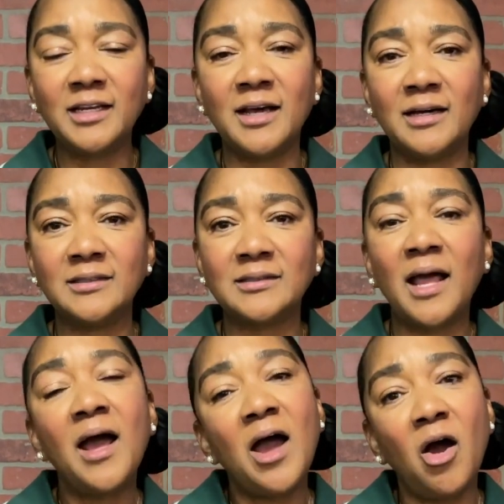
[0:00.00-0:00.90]
does,
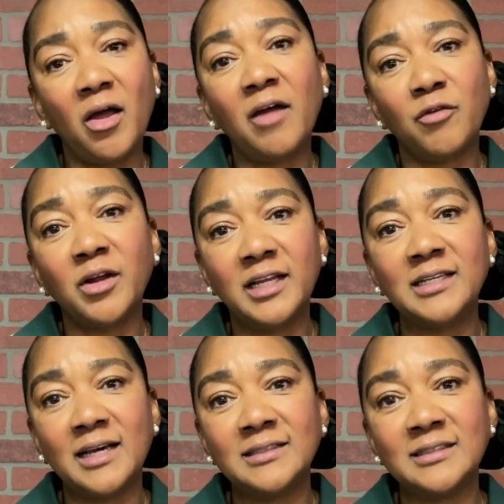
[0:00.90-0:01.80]
however he
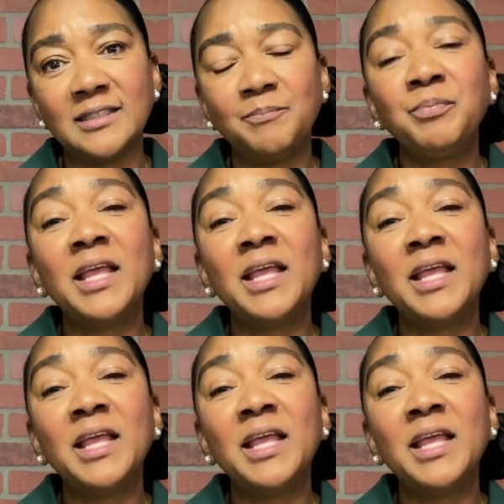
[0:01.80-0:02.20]
does it,